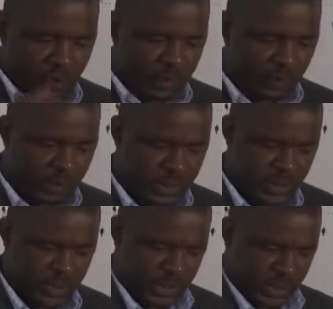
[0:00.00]
the
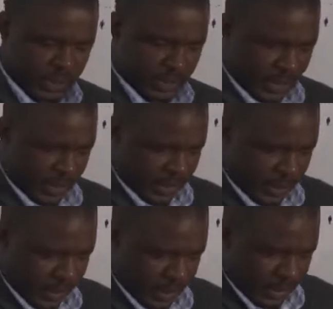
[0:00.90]
point that
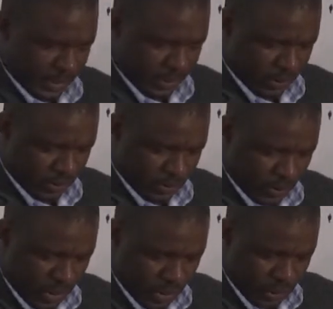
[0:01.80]
I really
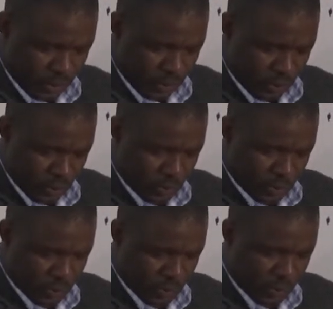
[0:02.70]
want
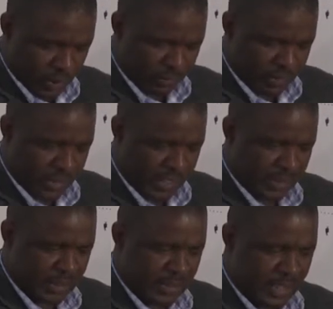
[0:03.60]
to
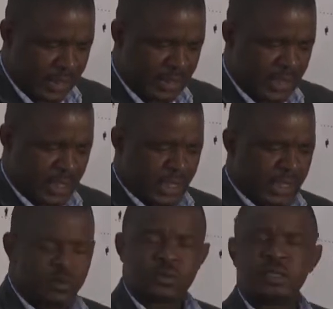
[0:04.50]
emphasize is that
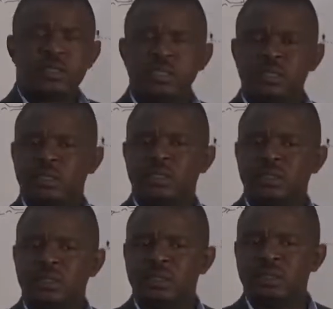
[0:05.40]

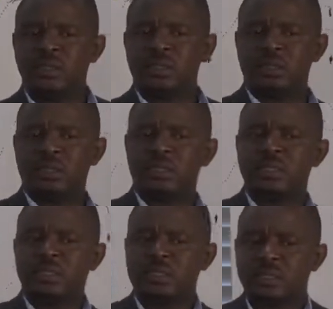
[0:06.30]
in
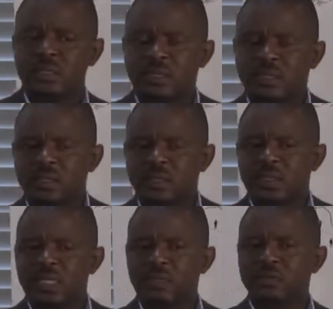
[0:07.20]
this
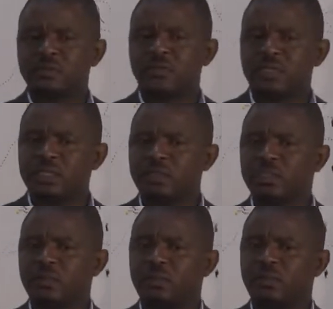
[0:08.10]
kind of
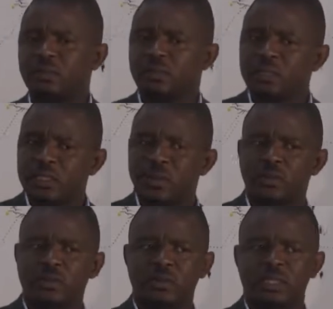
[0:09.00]
relationship, especially
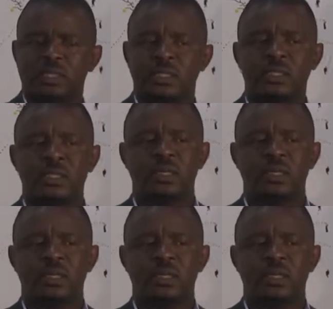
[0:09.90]
with Rhodesia,